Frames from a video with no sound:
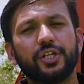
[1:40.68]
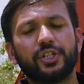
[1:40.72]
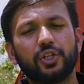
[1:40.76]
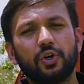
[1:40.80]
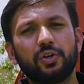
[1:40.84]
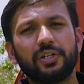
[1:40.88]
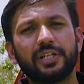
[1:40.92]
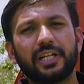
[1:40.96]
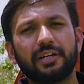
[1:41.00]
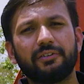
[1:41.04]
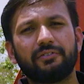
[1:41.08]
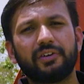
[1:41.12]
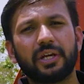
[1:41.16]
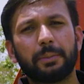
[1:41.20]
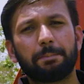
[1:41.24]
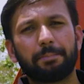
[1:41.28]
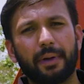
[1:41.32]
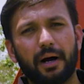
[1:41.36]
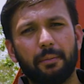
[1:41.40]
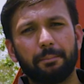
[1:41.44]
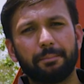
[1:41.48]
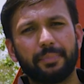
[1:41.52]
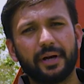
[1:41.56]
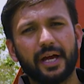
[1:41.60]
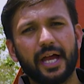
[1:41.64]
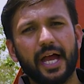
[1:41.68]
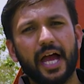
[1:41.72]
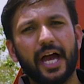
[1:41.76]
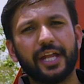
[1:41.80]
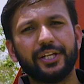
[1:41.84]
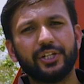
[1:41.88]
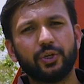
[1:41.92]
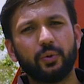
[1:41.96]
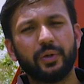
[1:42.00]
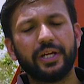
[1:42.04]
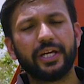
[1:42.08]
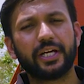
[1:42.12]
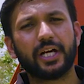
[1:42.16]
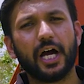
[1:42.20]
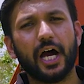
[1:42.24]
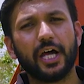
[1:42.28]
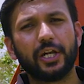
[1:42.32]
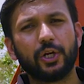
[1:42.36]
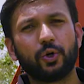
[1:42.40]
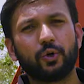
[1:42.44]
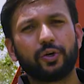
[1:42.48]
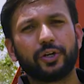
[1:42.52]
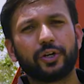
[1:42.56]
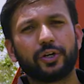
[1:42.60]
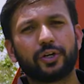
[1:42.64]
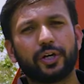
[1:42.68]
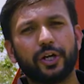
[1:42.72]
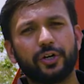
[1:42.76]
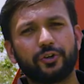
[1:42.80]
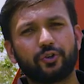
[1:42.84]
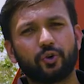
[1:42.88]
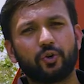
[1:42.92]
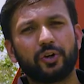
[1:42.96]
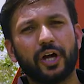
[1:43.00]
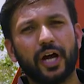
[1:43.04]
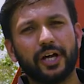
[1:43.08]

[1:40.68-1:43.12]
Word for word: dual delivery pump and unique unloader controlled